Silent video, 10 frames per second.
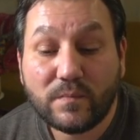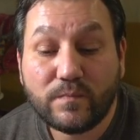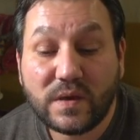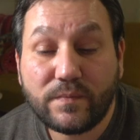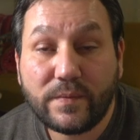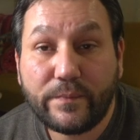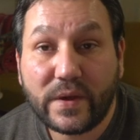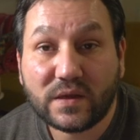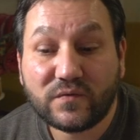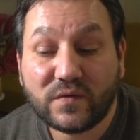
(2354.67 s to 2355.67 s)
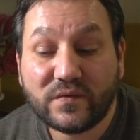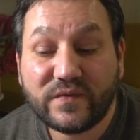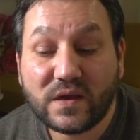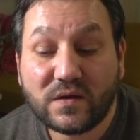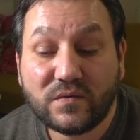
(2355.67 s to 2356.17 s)
Be prepared for a
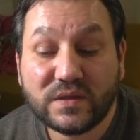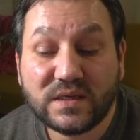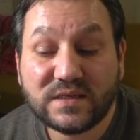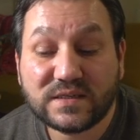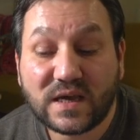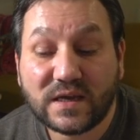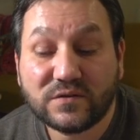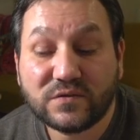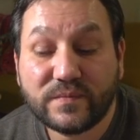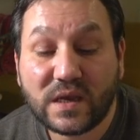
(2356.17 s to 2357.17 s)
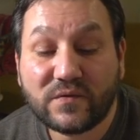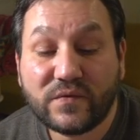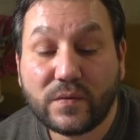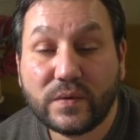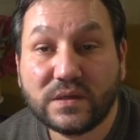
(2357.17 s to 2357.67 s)
vehicle with this sign to make
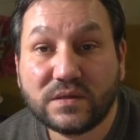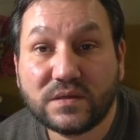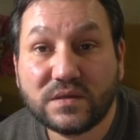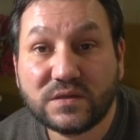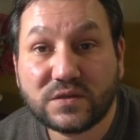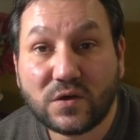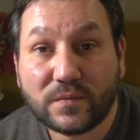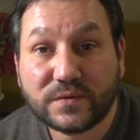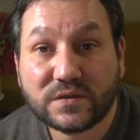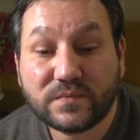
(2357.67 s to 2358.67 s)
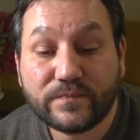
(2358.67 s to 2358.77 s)
frequent stops.